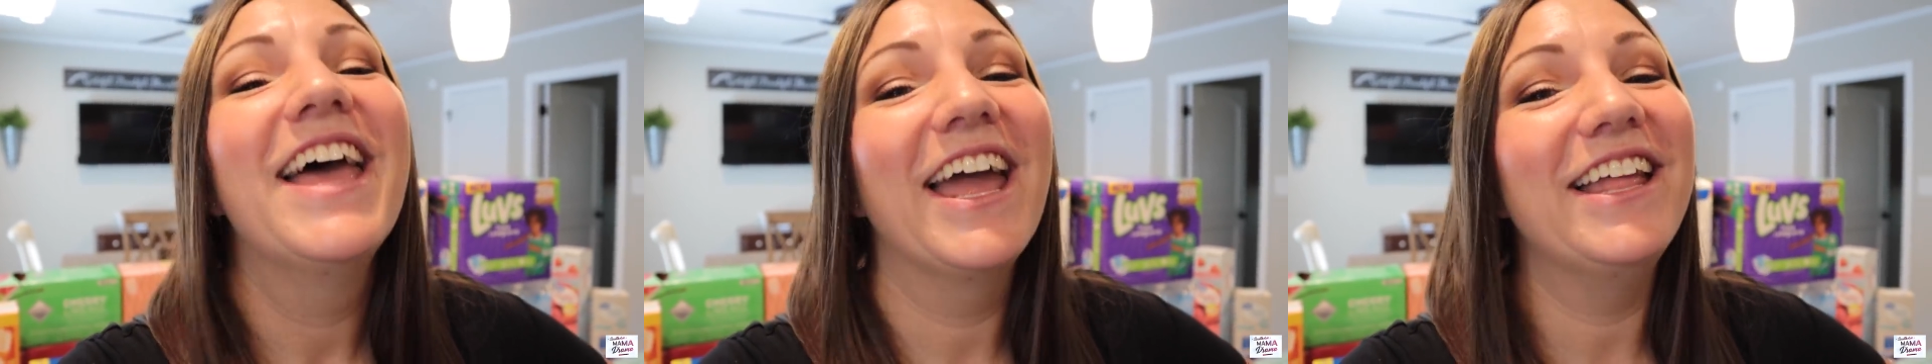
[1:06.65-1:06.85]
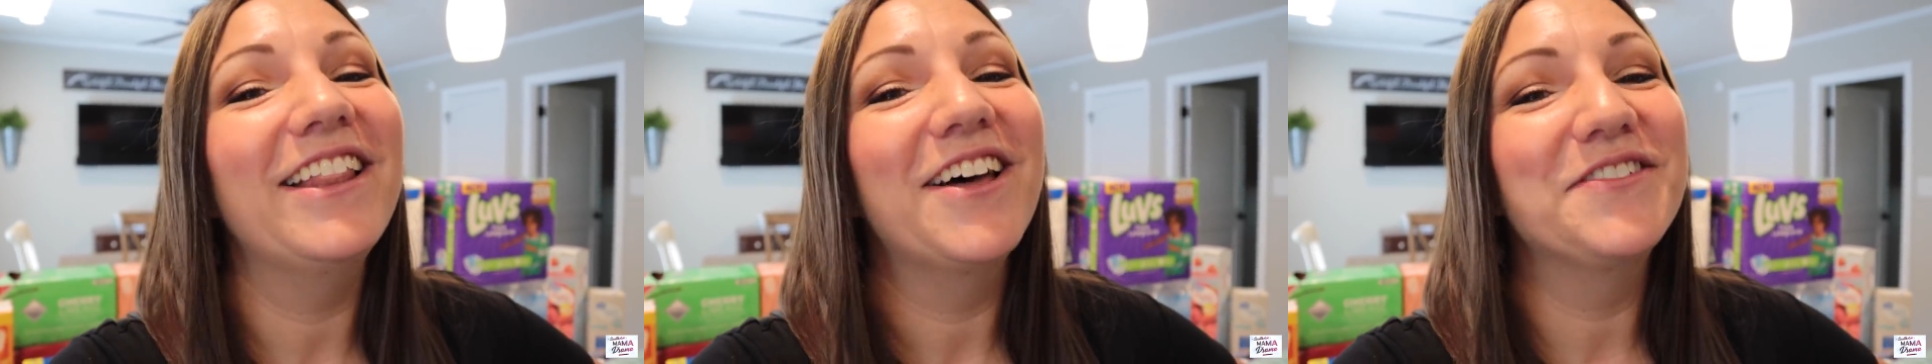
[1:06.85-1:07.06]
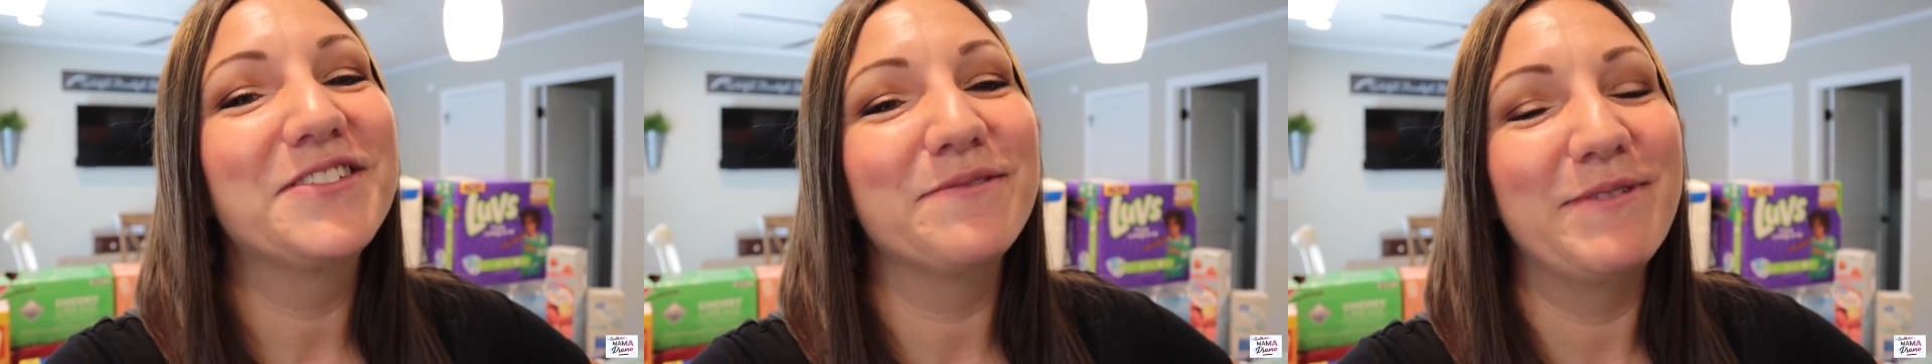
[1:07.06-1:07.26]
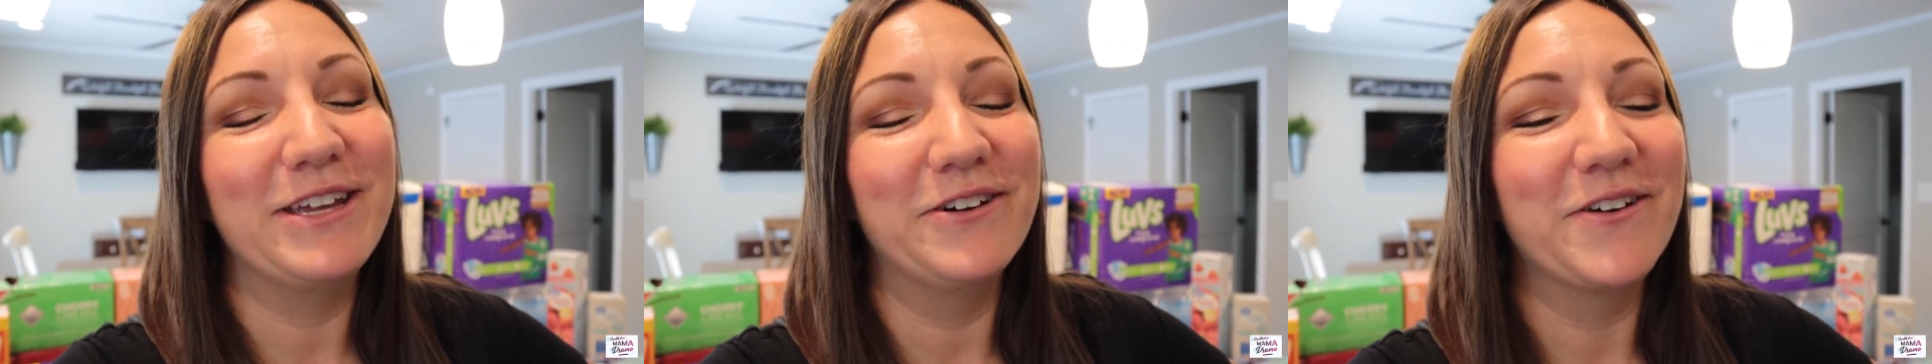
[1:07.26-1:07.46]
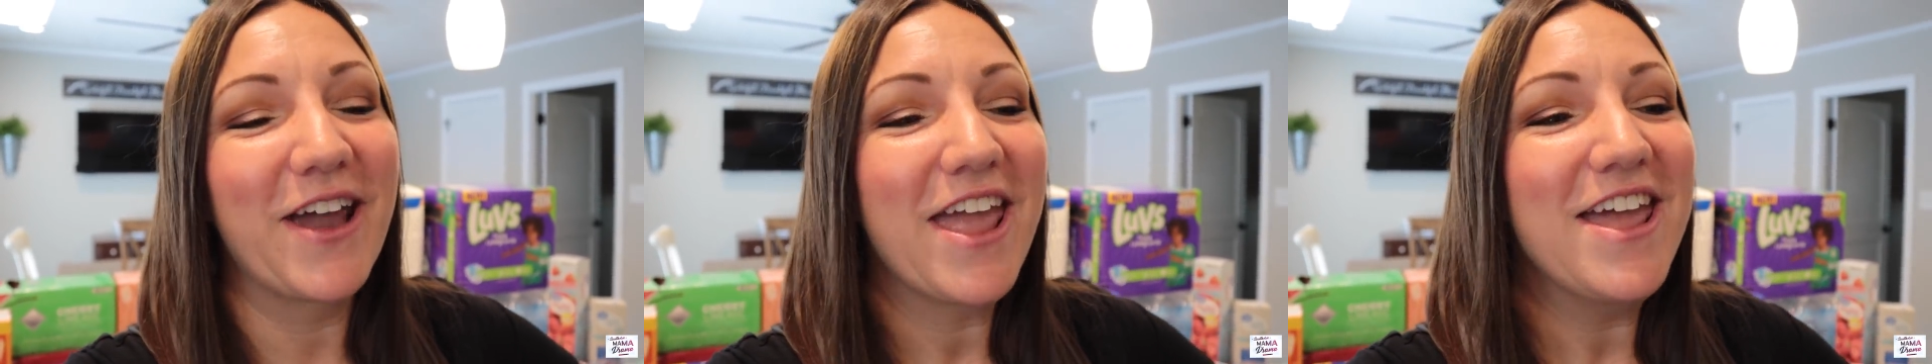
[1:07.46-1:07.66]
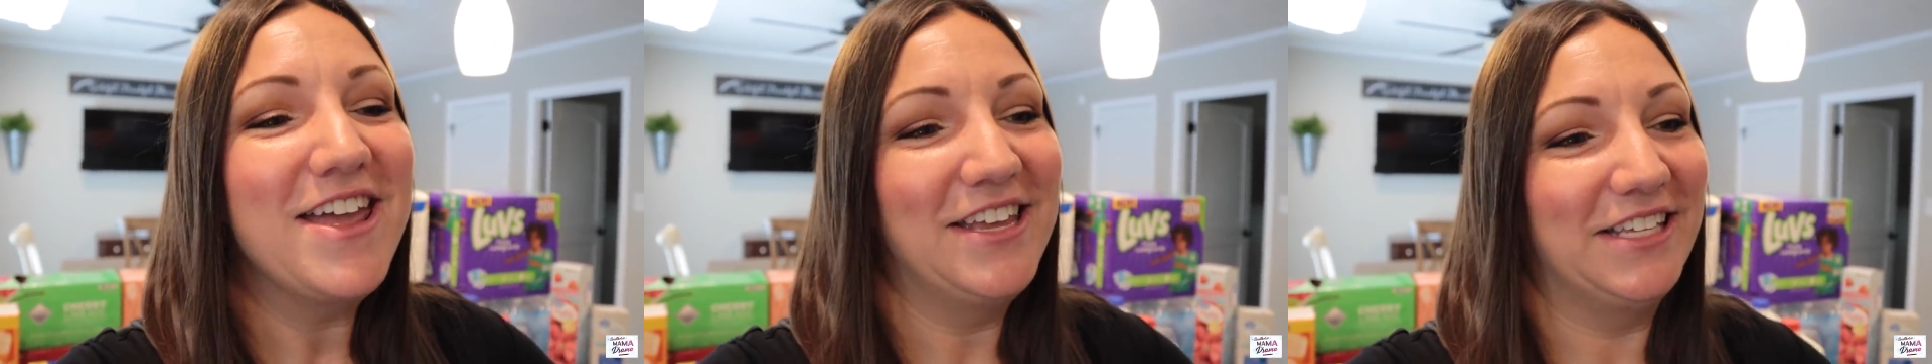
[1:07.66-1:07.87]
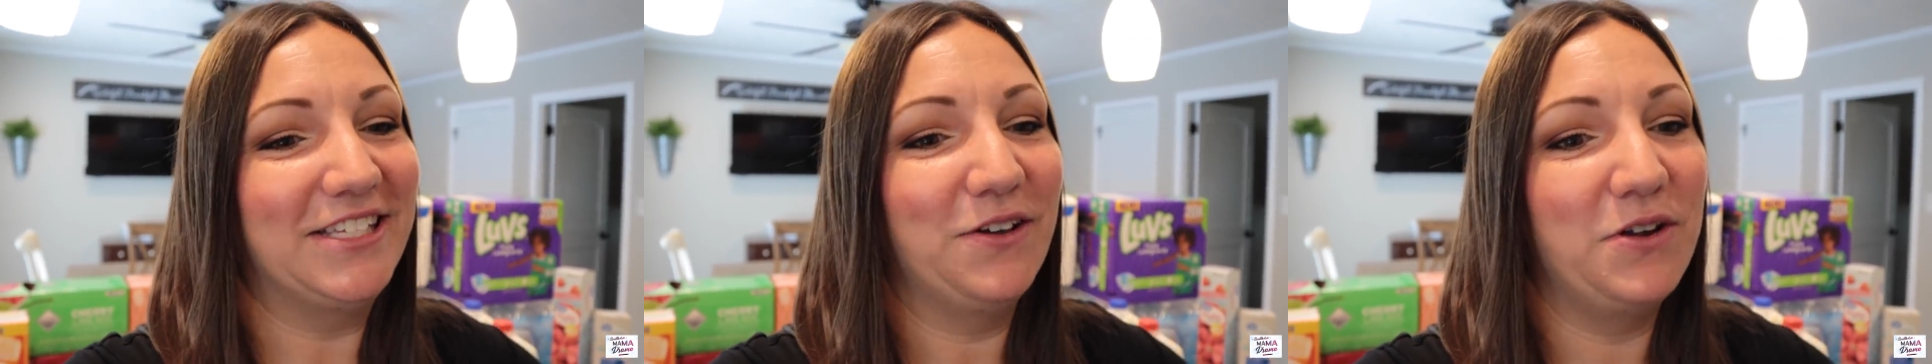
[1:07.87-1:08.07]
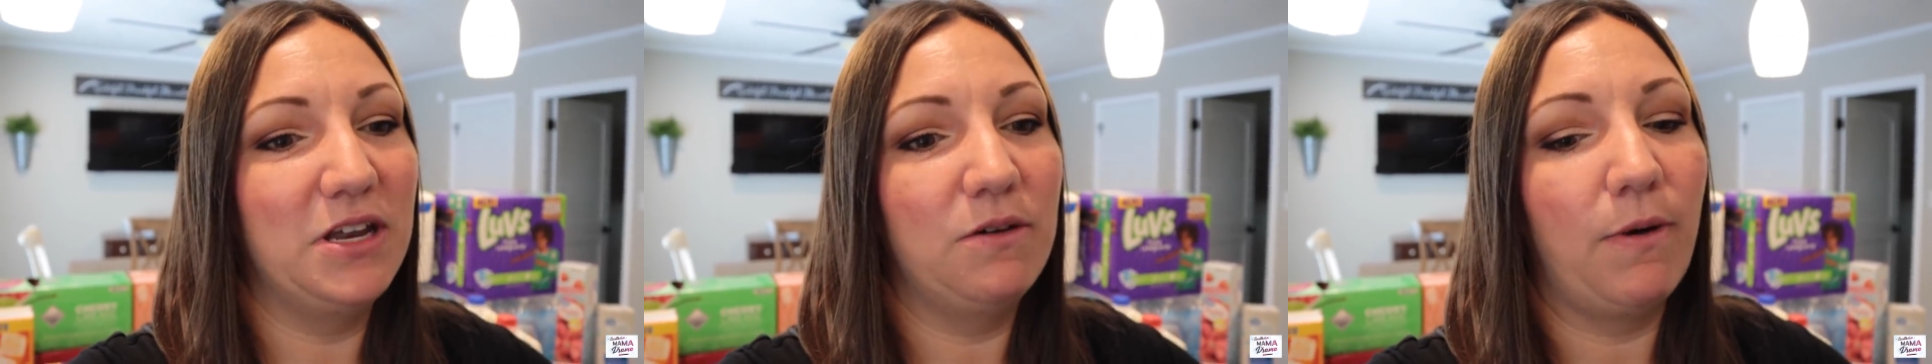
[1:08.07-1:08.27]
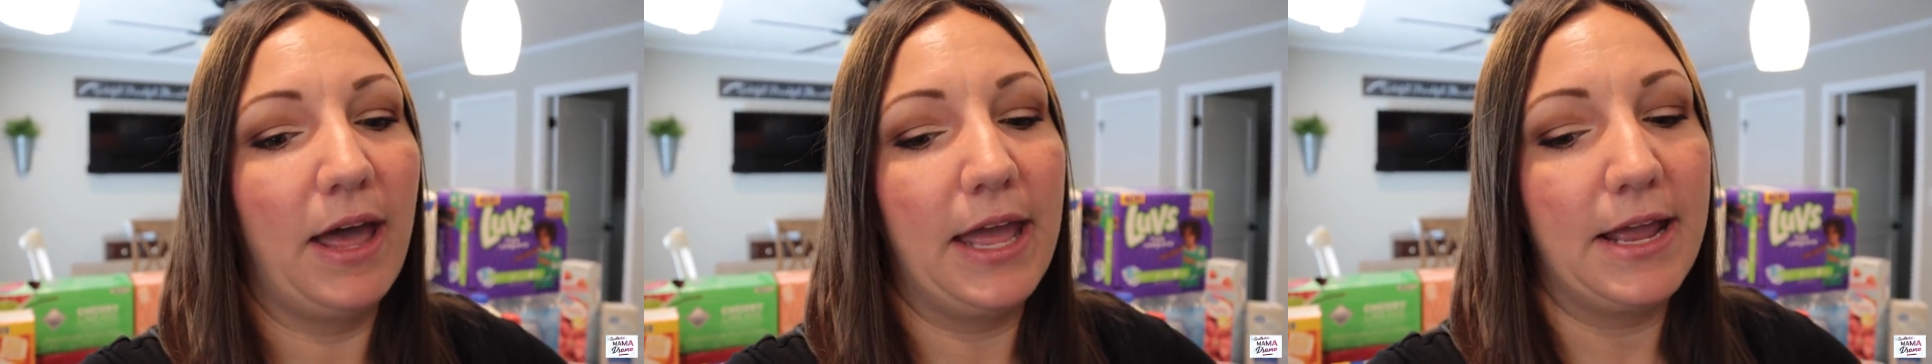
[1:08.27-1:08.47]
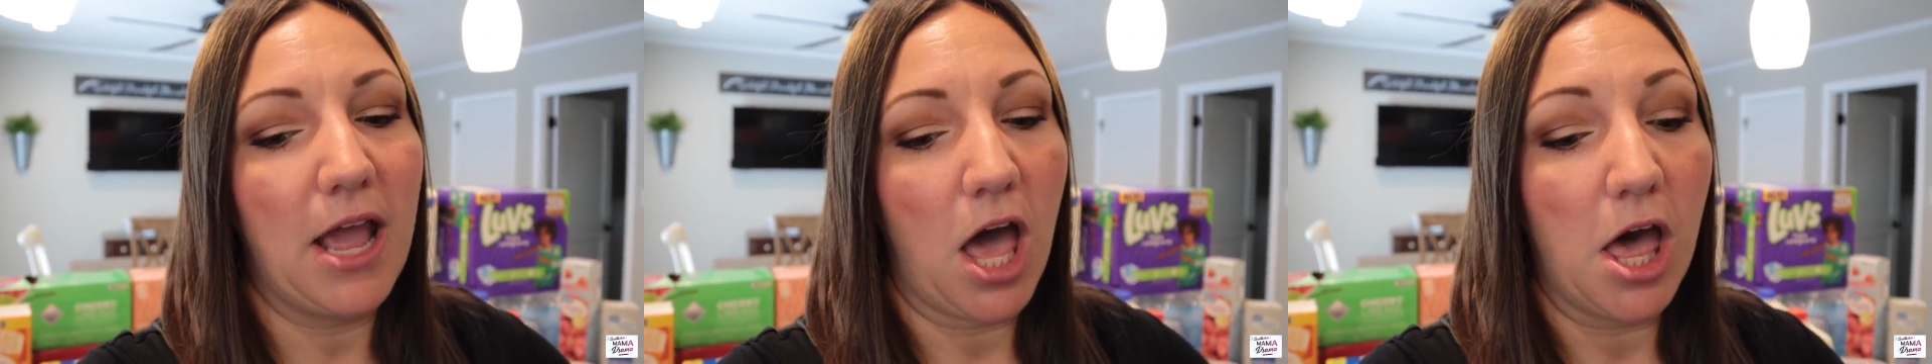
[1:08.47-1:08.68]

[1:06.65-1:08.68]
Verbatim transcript: He loves milk. So, anyway,